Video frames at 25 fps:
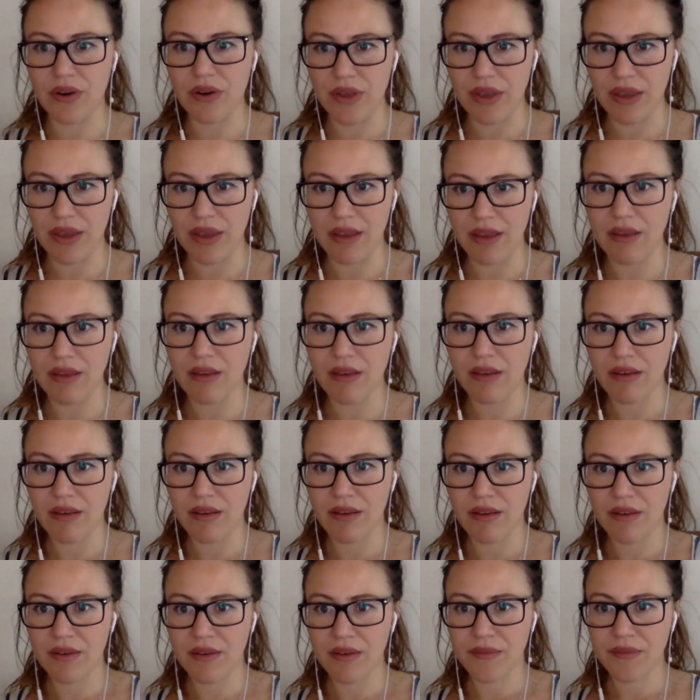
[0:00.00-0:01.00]
okay.
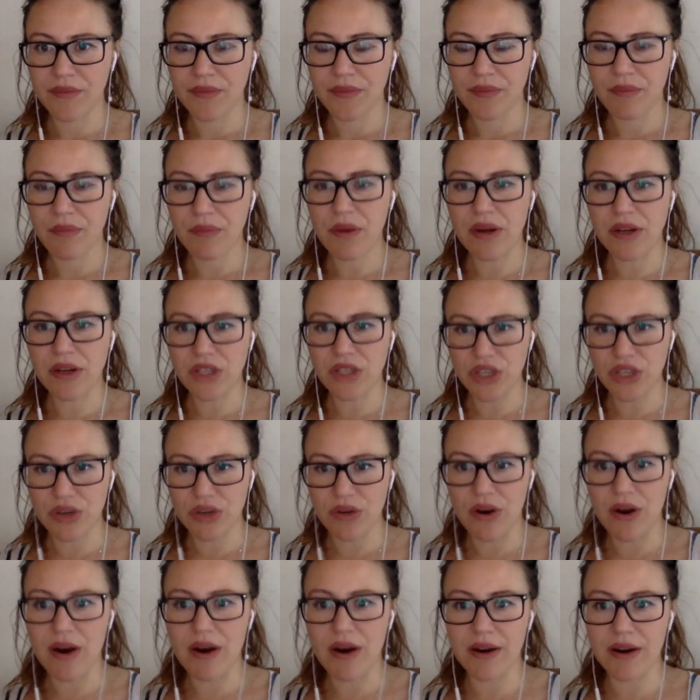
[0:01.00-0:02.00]
Martial
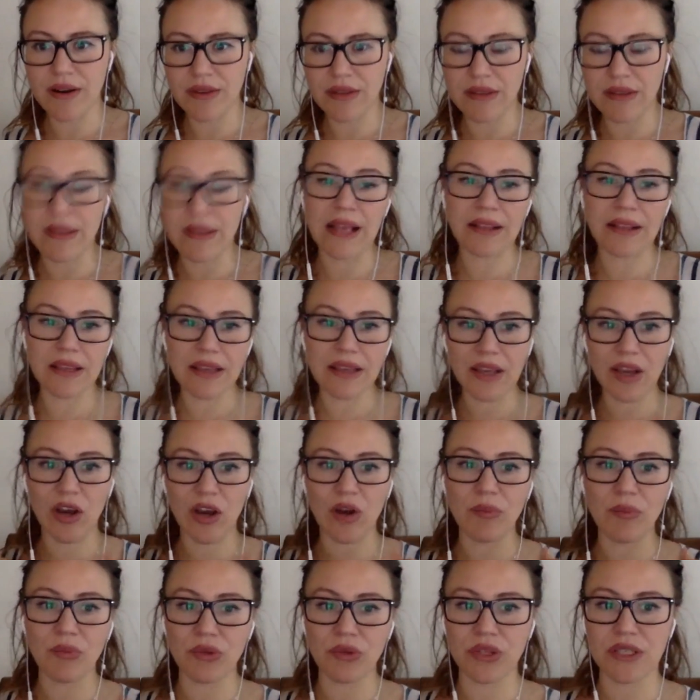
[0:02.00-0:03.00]
art that can
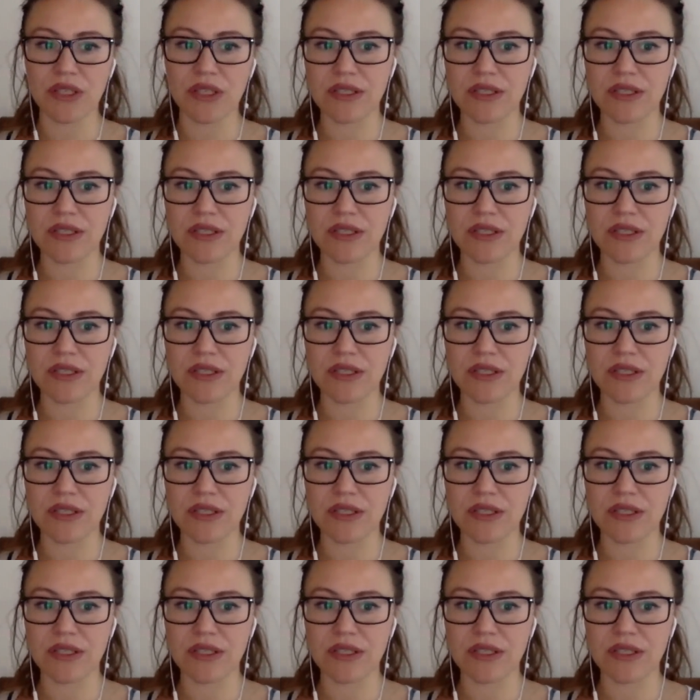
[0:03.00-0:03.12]
help with the